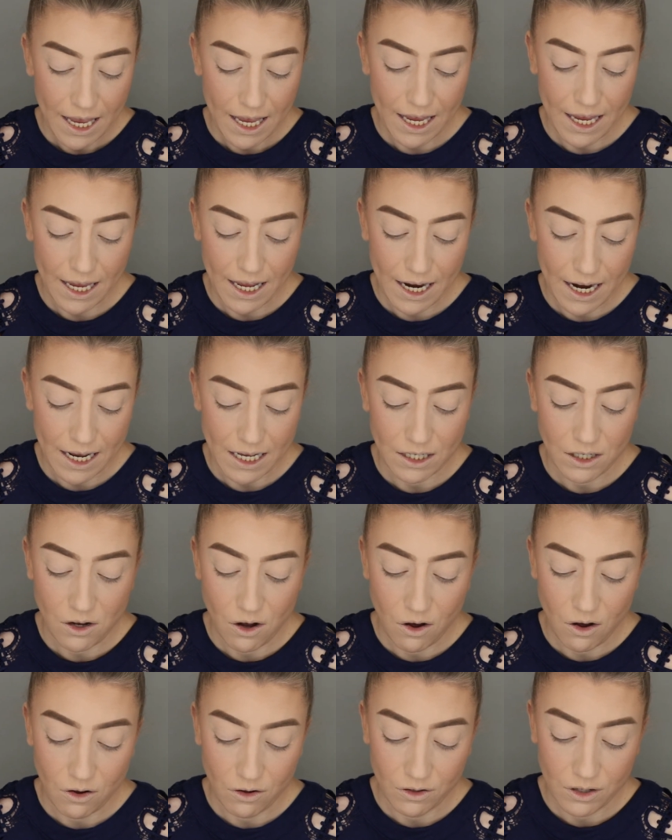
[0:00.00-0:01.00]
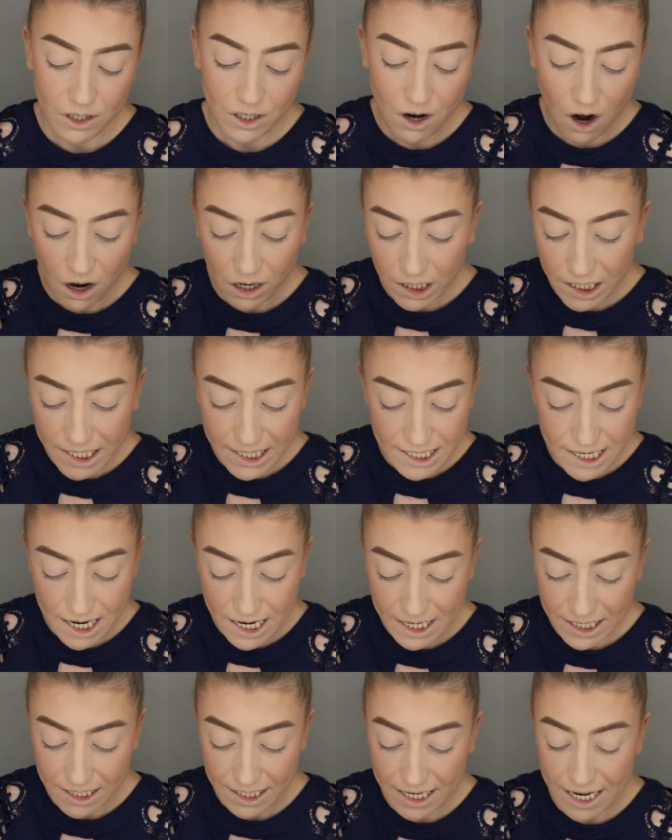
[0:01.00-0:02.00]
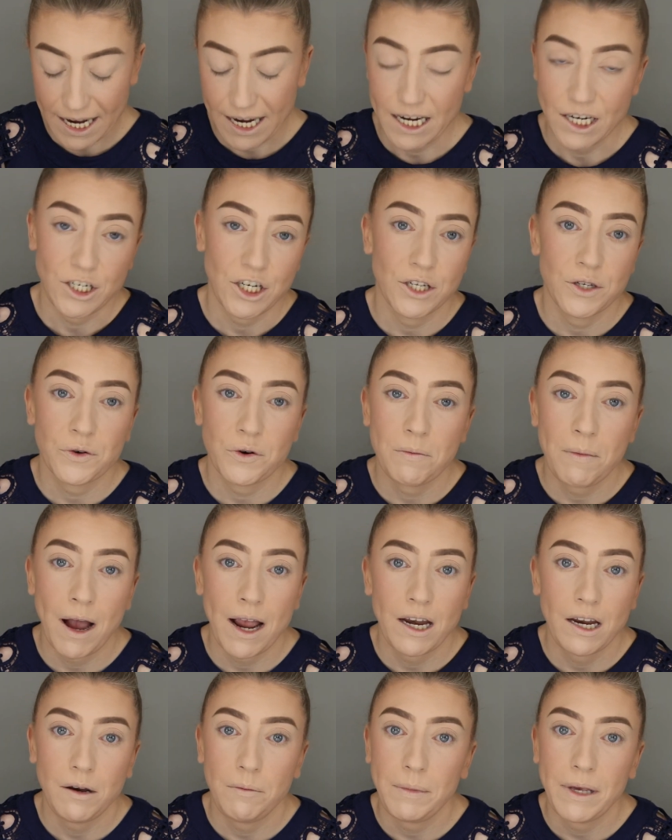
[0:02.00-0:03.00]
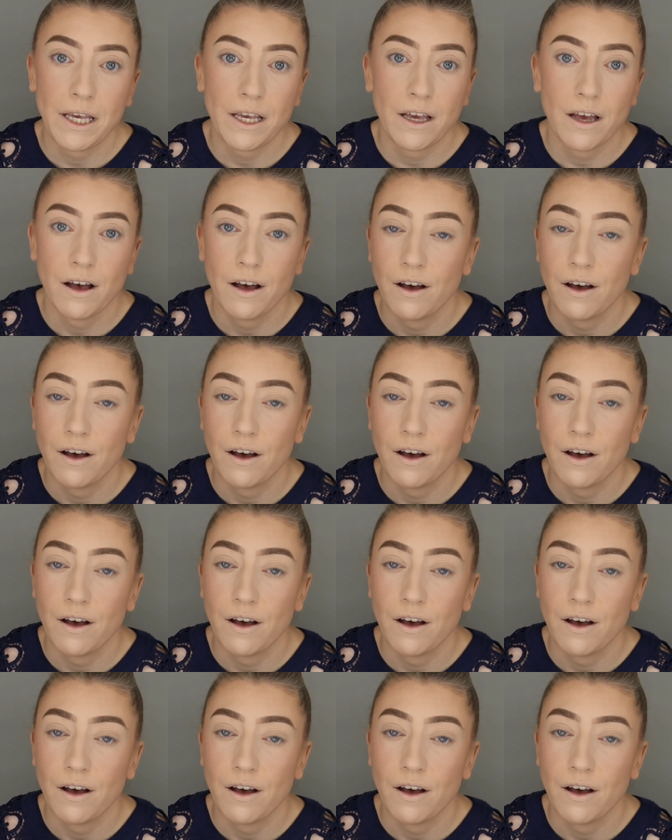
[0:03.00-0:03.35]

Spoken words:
it is called Scarlet Dusk and it just reminded me